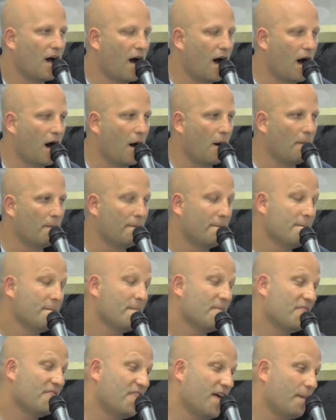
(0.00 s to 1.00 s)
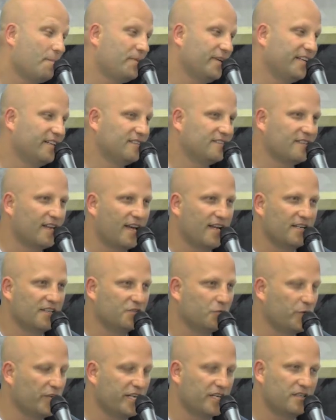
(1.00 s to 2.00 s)
Um, that being said,
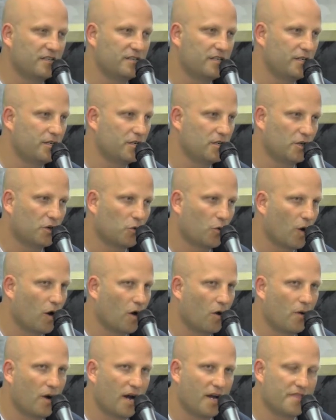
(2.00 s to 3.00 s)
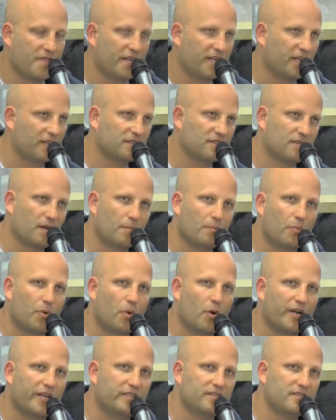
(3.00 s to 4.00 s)
as we continue to grow, I think at some
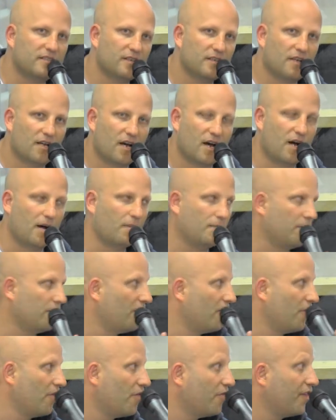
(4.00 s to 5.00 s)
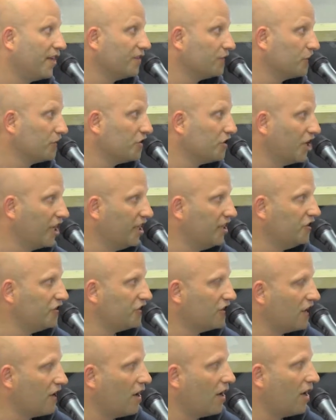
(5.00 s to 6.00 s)
point um, things will change
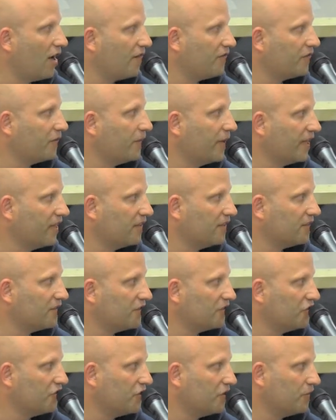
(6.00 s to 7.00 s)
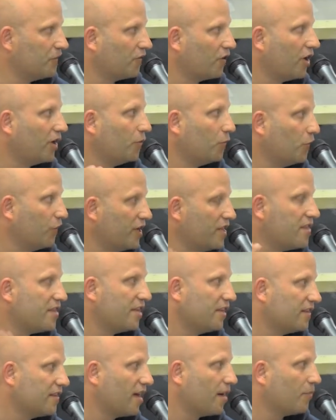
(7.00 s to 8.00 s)
and I'll have to make a decision and probably
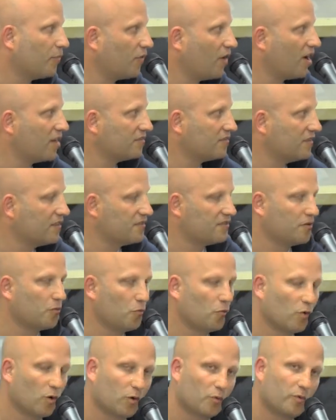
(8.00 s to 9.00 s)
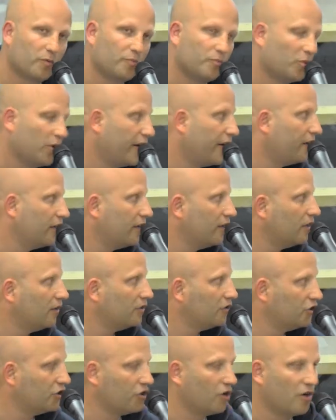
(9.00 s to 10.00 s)
rethink that process and work with Brandon
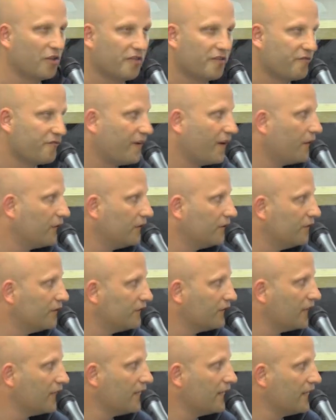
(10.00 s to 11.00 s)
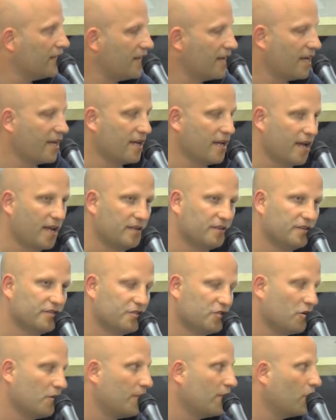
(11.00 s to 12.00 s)
and Sean, the founders, and, and
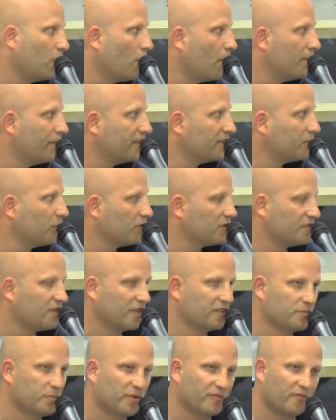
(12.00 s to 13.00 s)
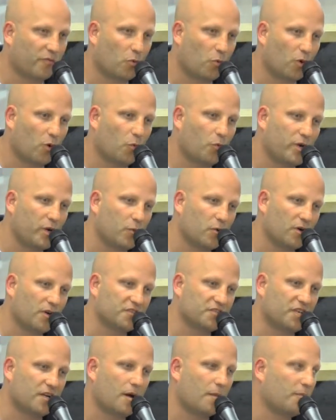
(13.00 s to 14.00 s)
determine what makes more sense. But for where we were
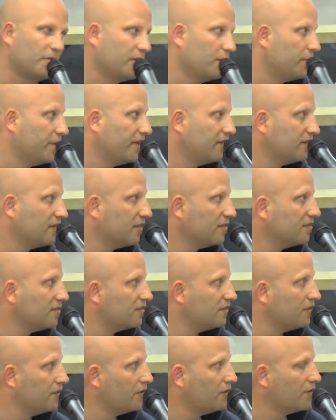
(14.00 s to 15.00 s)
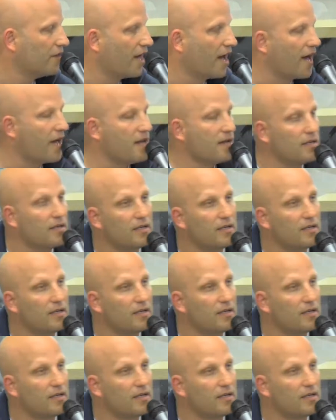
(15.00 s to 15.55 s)
as a company, it made sense to do that.